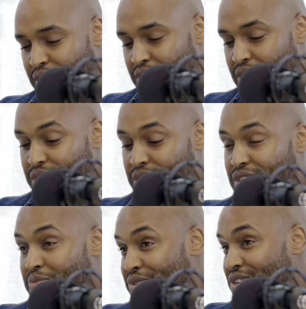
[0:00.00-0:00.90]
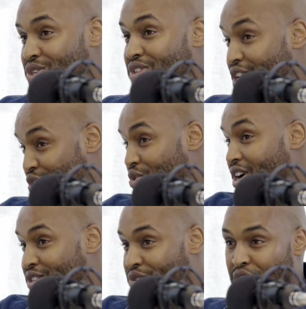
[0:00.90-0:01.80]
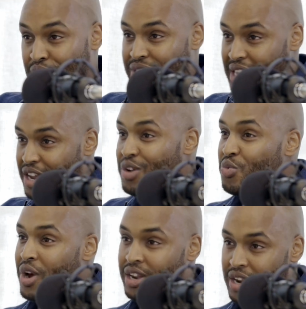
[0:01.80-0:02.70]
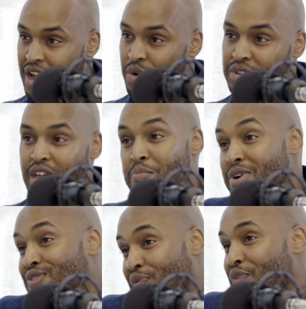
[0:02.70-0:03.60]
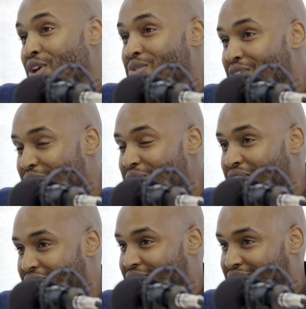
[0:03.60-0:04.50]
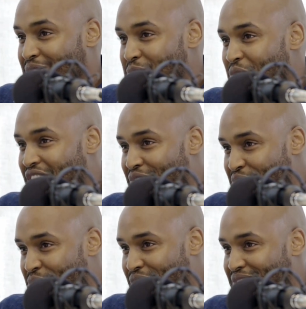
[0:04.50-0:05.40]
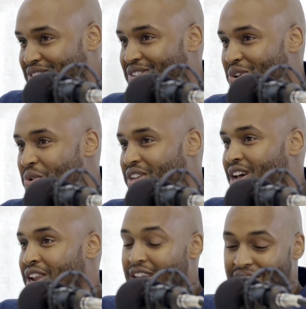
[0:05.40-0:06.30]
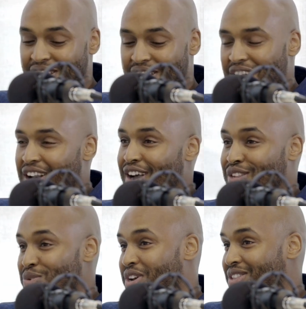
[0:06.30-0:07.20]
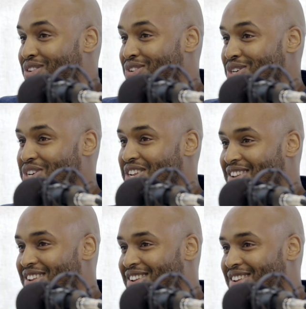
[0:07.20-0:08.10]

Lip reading: this is a position that you guys are obviously in right now, and that must feel good in some way, of course, knowing that, hey, I took a decision,